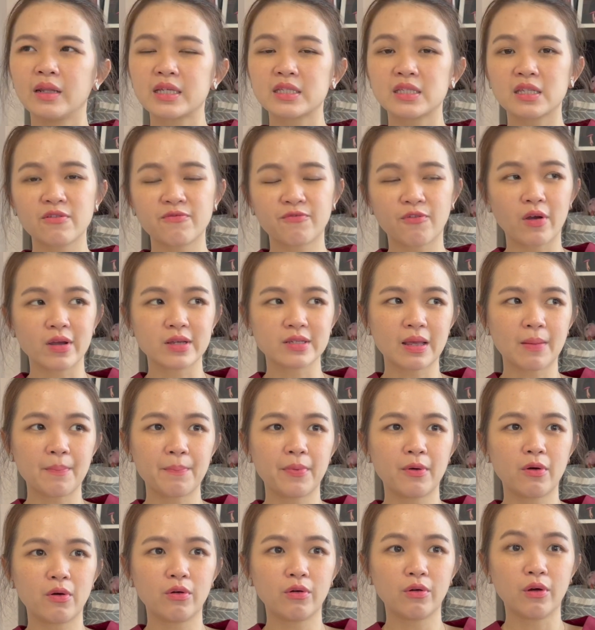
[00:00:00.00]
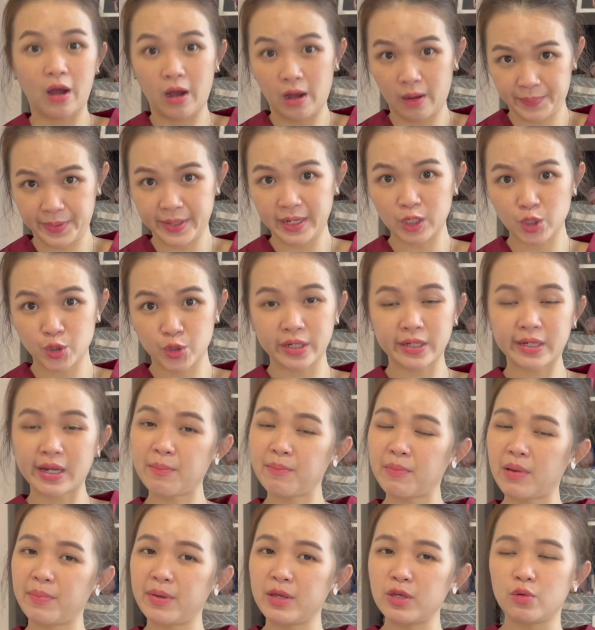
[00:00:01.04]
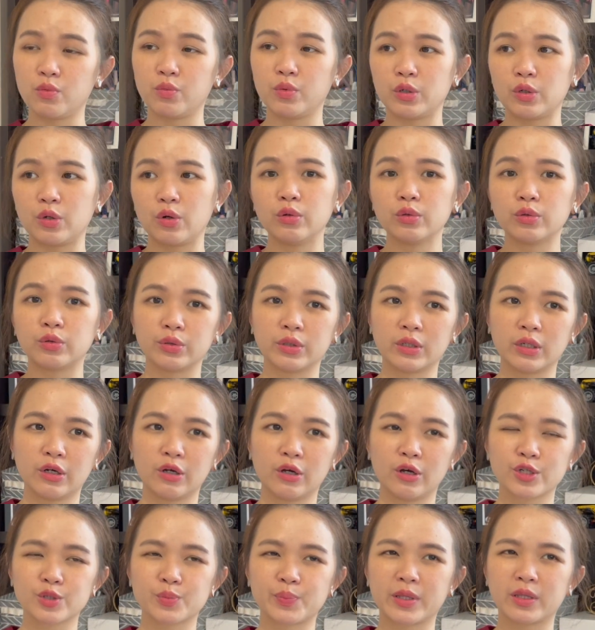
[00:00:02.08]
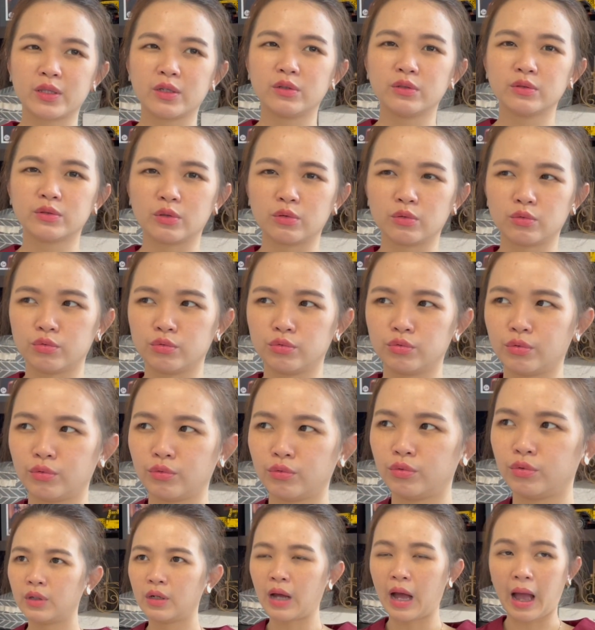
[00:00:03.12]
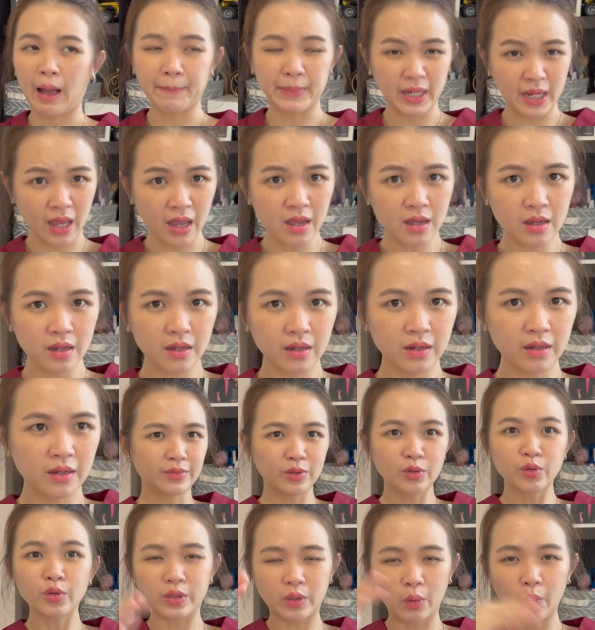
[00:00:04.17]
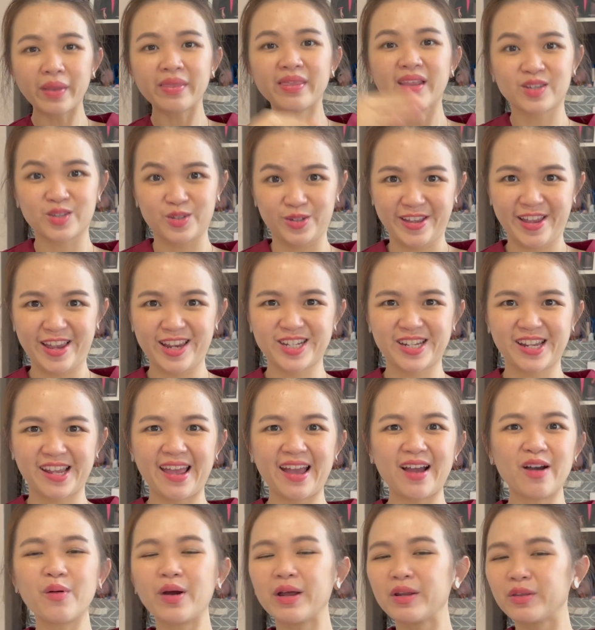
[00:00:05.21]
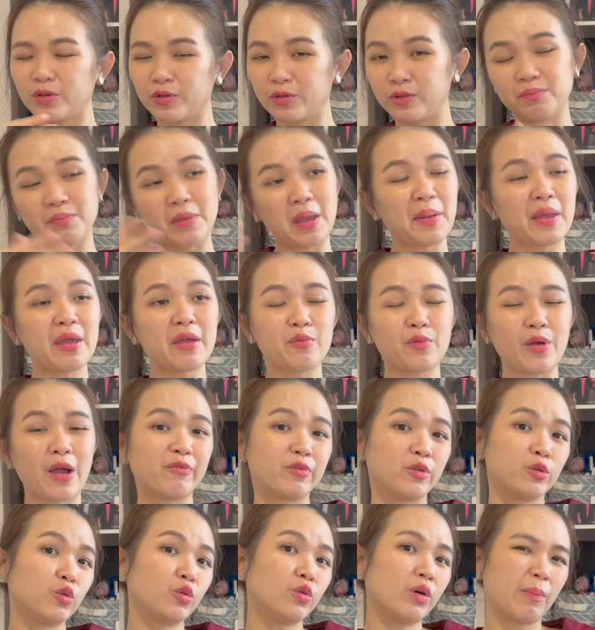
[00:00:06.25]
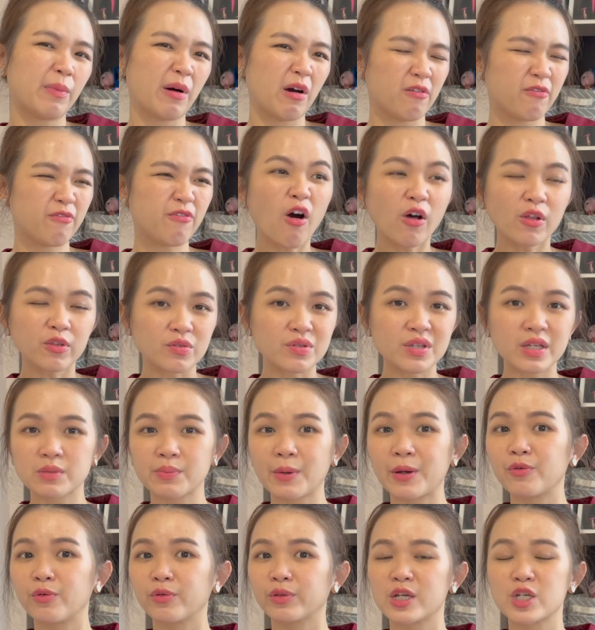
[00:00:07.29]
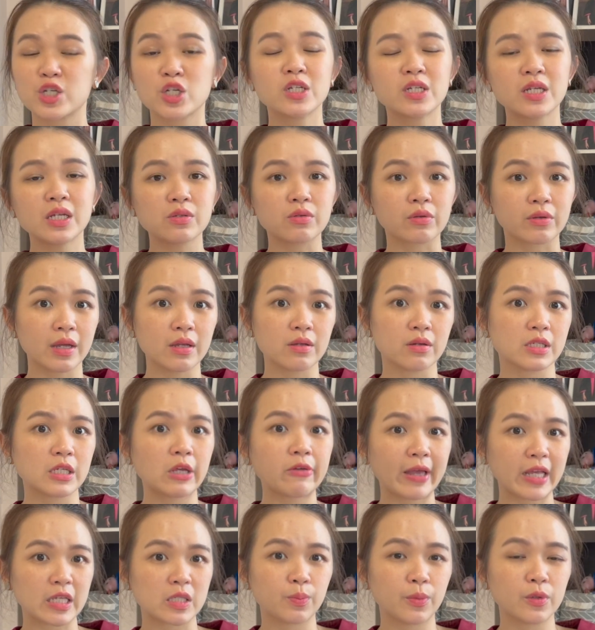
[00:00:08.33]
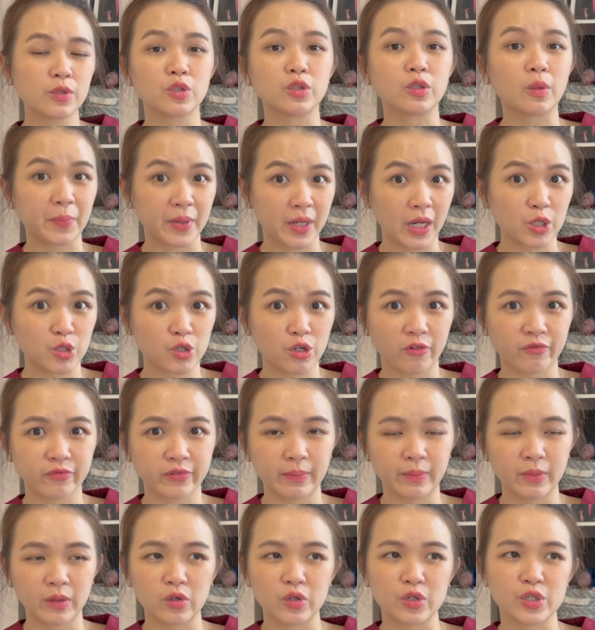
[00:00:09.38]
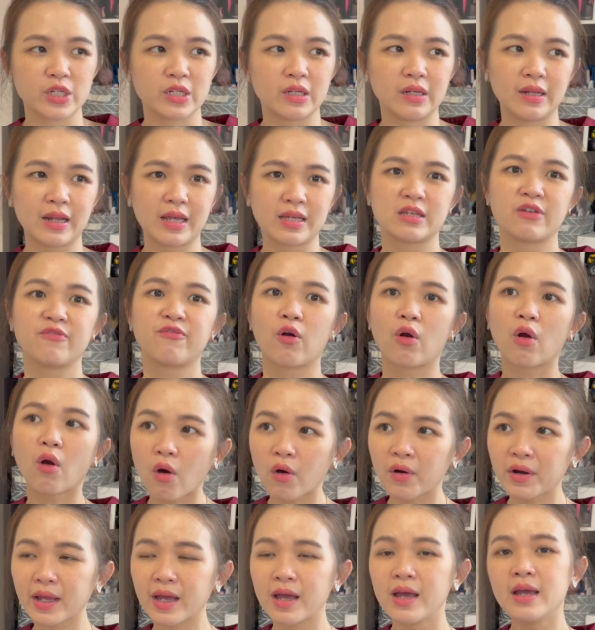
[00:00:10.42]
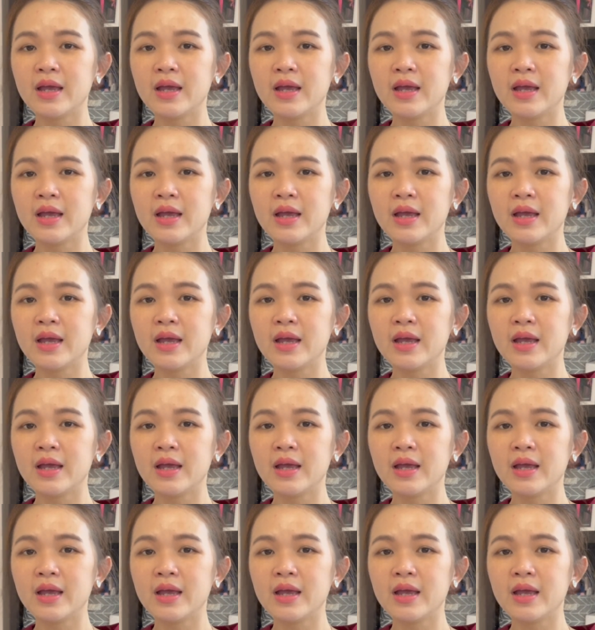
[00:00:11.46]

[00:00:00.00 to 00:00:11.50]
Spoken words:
Let's say, for example, pediatric, then maybe you will go to the hospital Tunku Aminah. The one next to the HKL one, you maybe you have to do about 4 to 6 month rotation just to get yourself exposed to the pediatric ophthalmology. As say for cornea,